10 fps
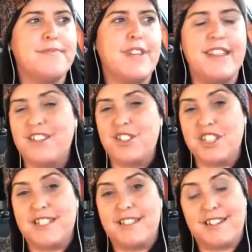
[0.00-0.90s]
I think it's
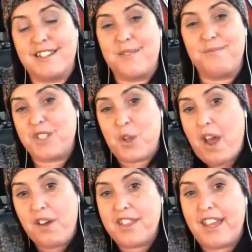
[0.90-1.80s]
just because I'm so
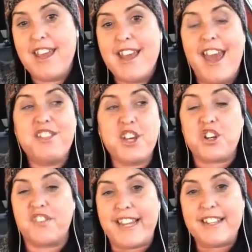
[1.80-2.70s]
healthy. And the
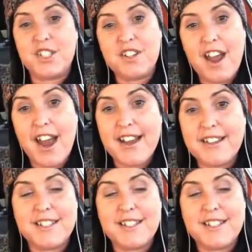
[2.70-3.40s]
greens, you guys,